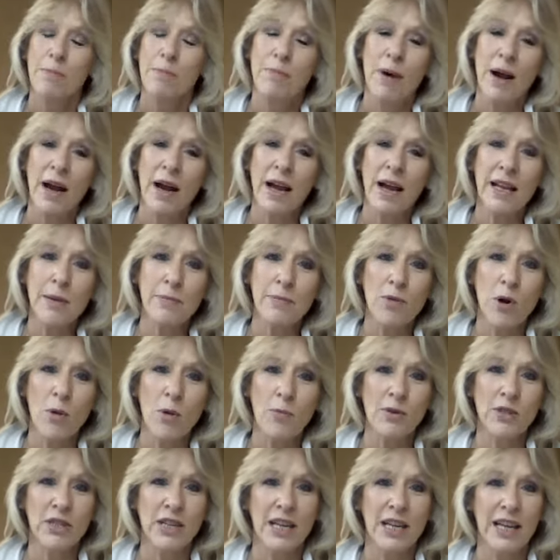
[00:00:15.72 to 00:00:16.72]
Buying a
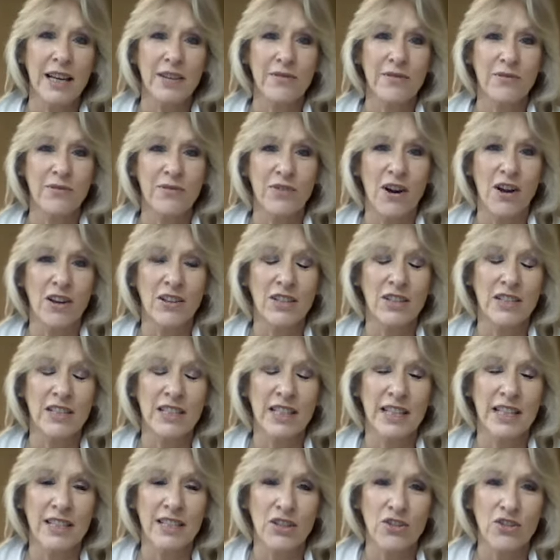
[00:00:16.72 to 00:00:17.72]
property in France
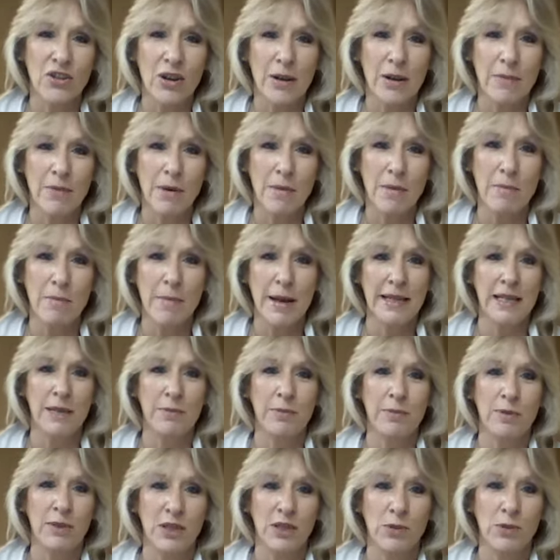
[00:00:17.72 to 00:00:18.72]
is a dream that many
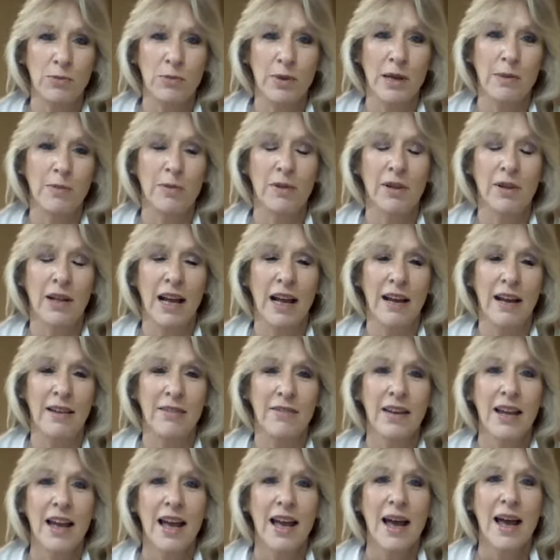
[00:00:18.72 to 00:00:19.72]
British people have.
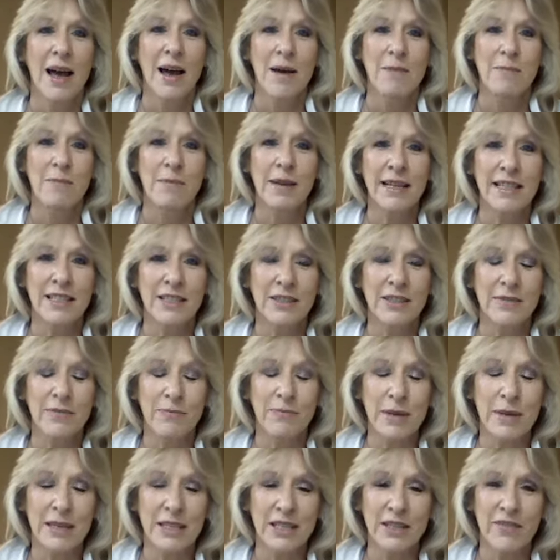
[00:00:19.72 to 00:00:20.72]

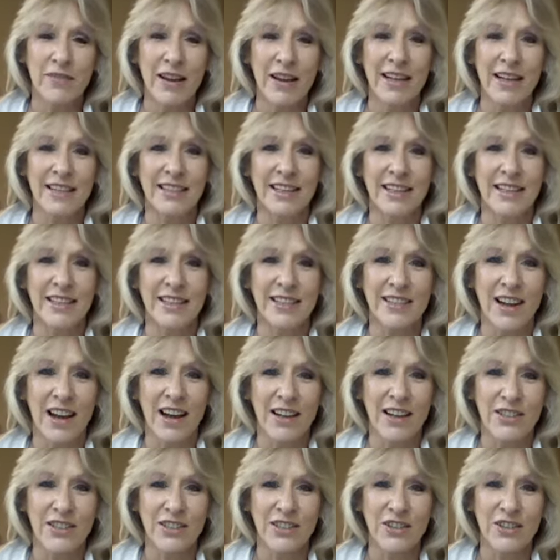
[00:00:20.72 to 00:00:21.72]
Mr. Fixit and
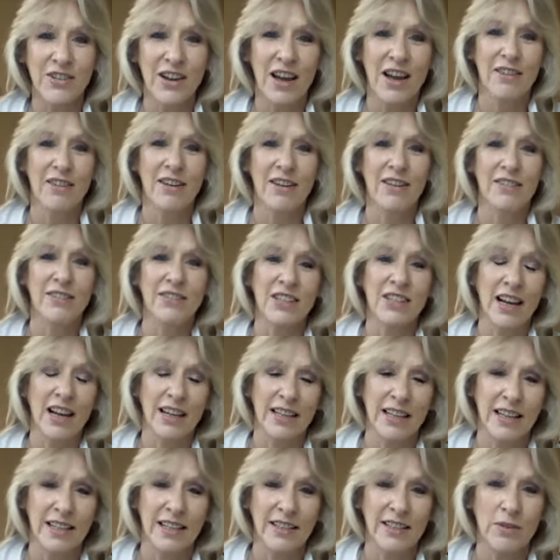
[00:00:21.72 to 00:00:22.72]
I, as you know, have
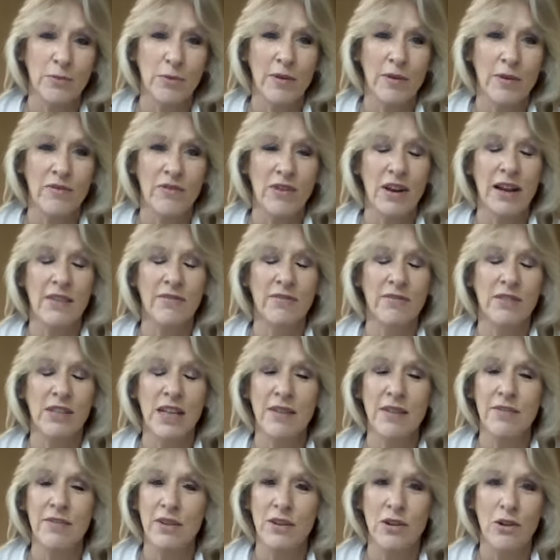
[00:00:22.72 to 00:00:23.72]
done it, and we've
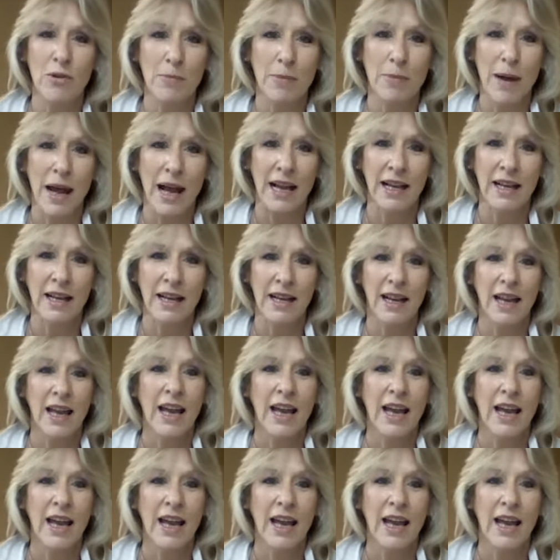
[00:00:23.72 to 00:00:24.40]
never looked back.